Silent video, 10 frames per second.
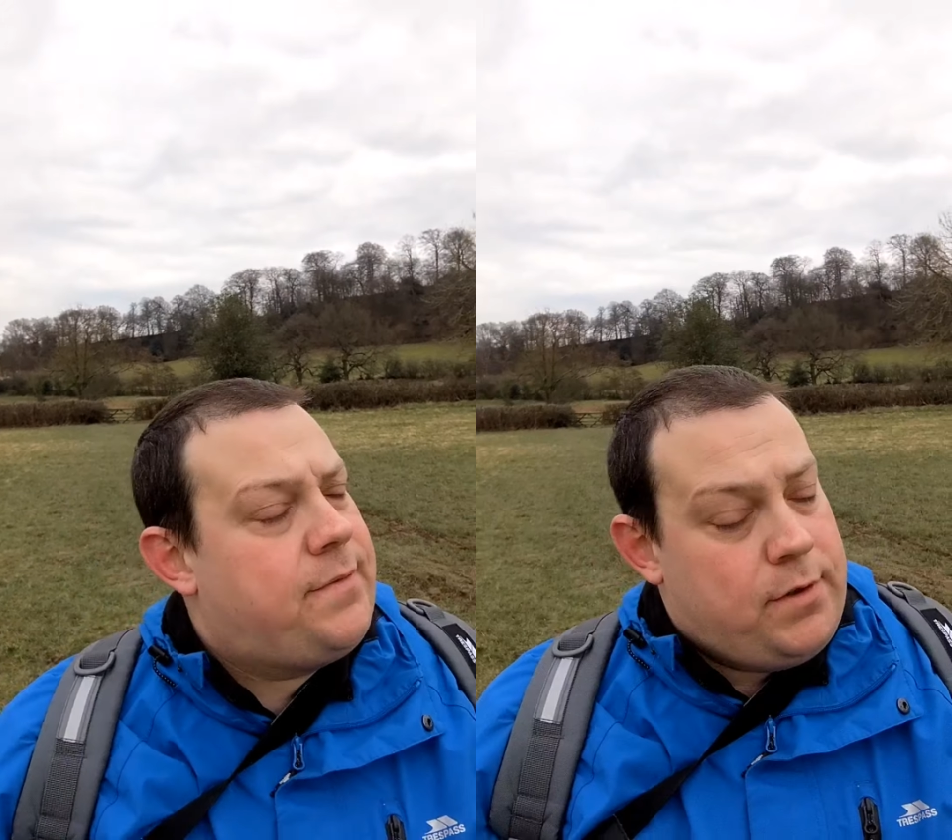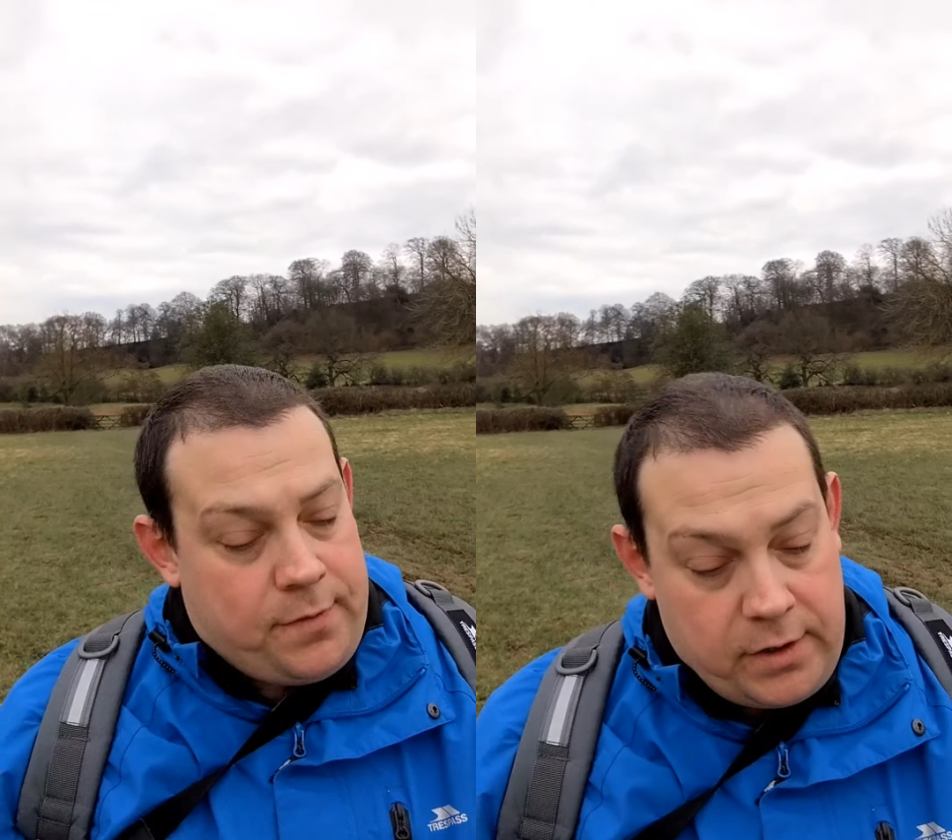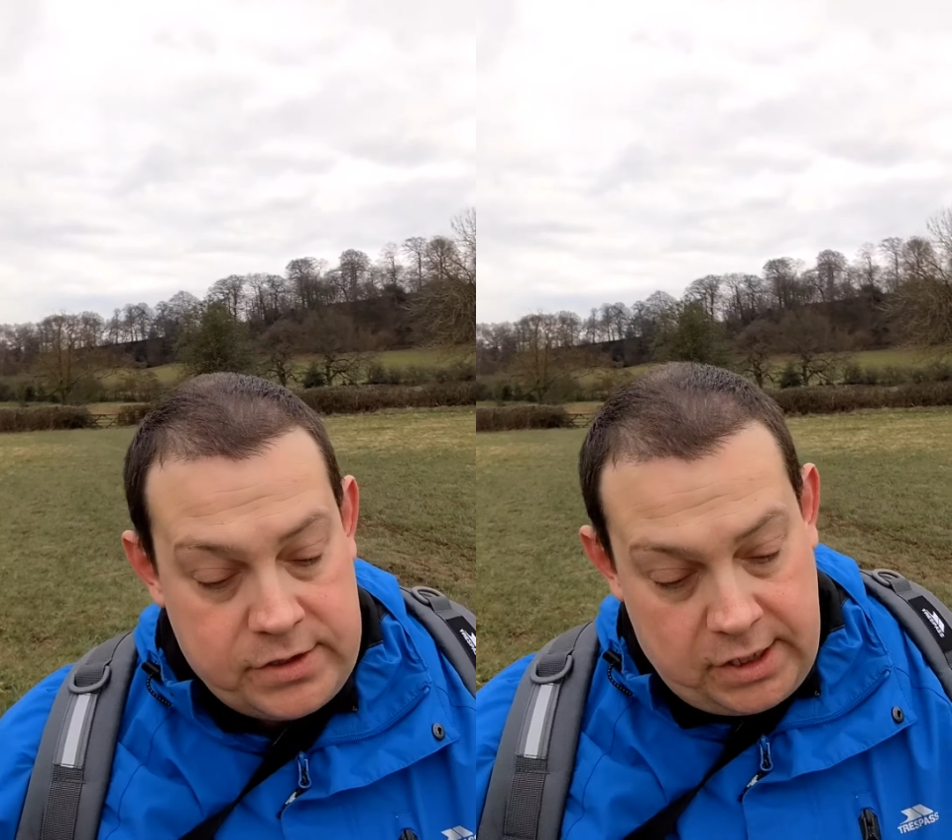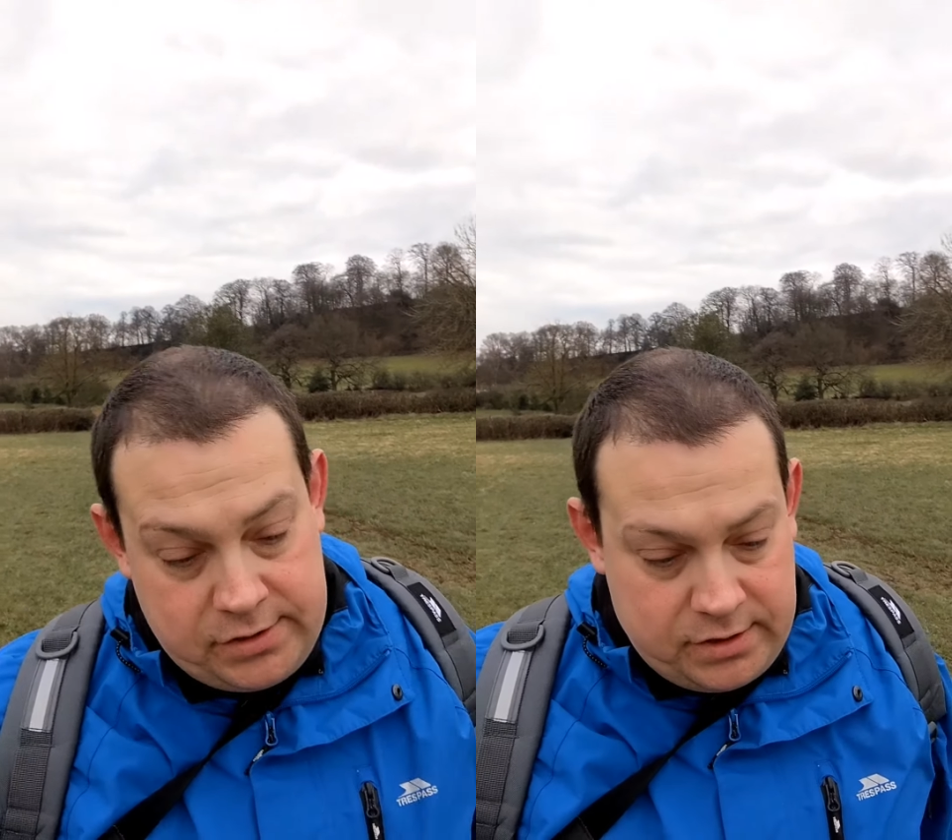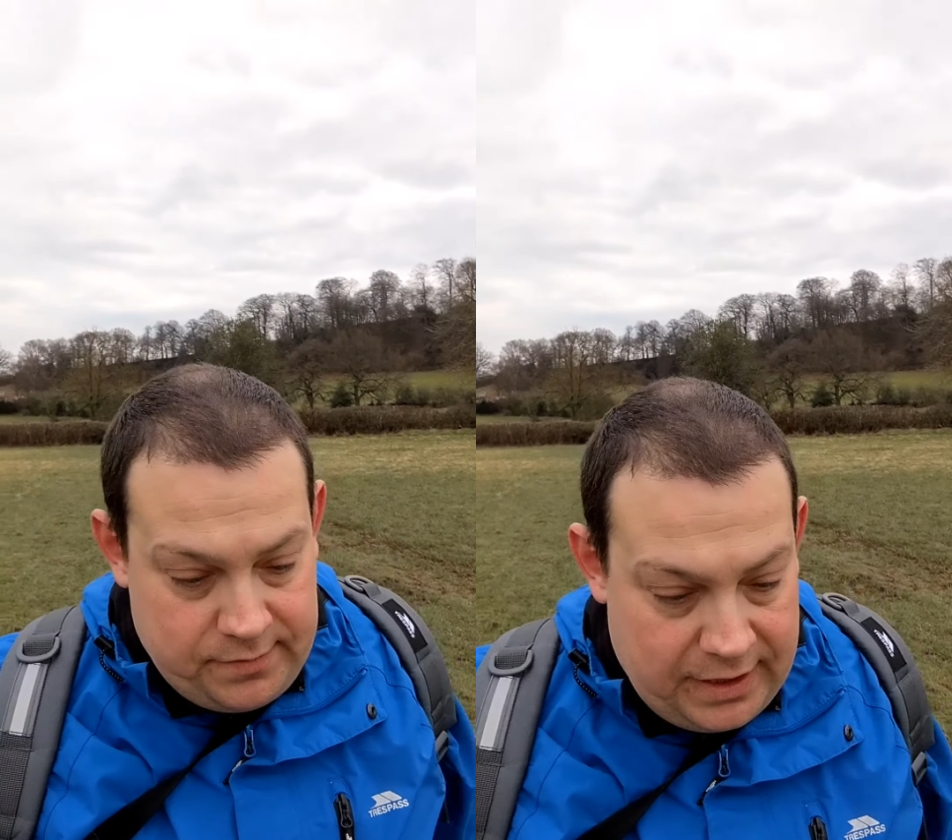a few photos
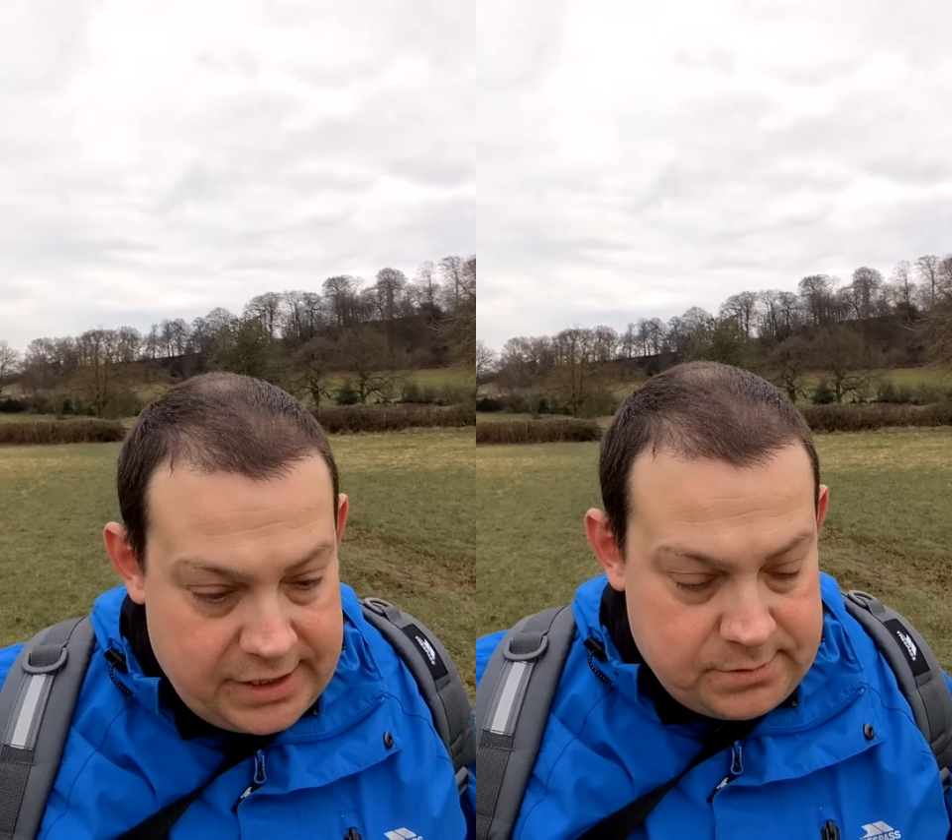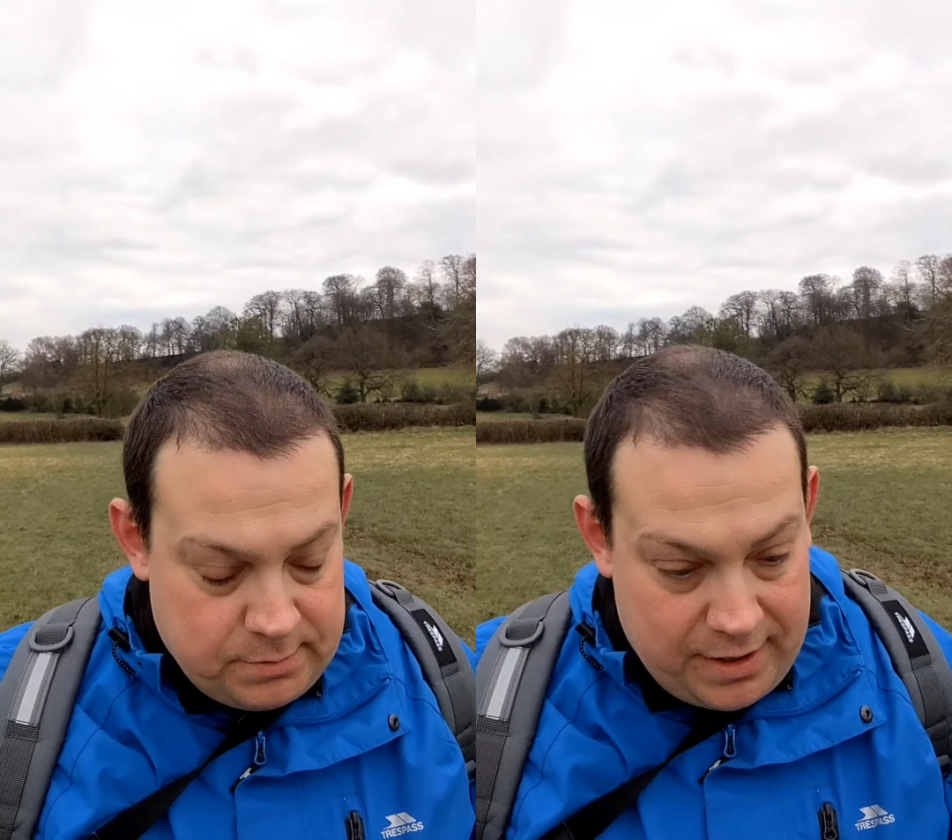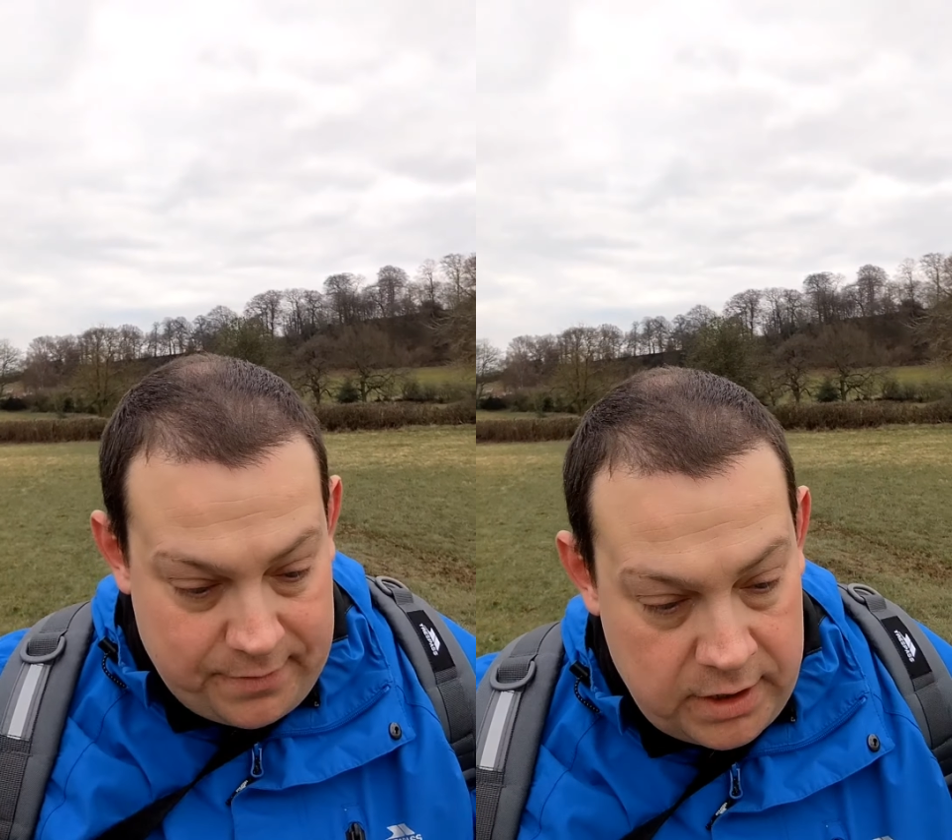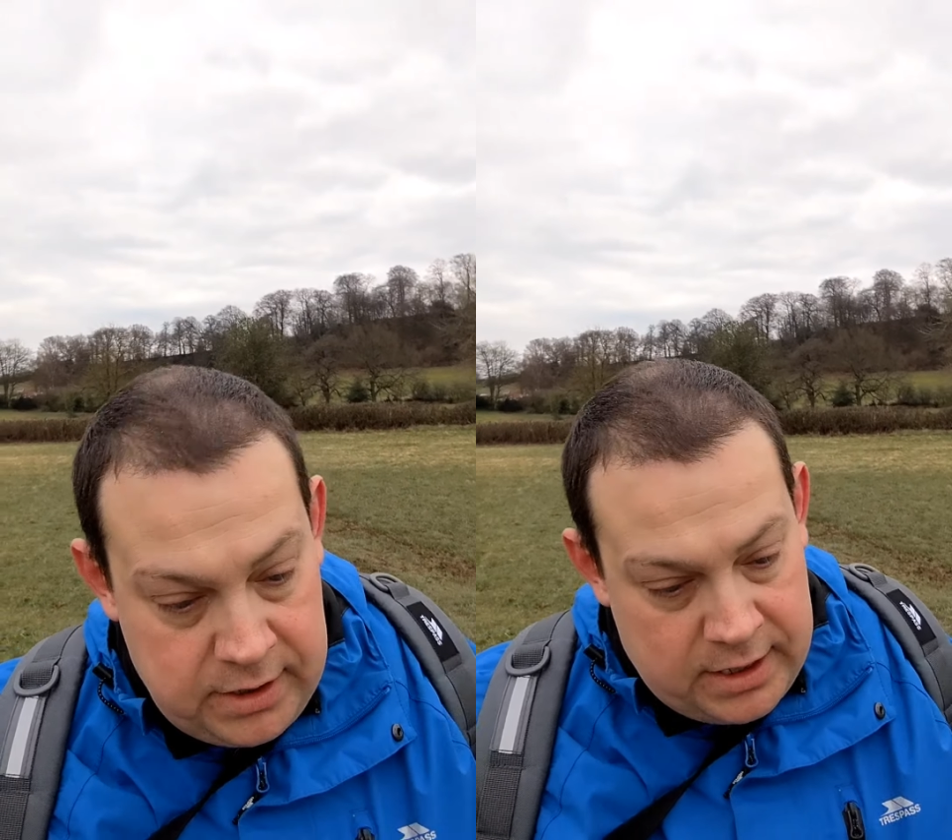of the village and whatever,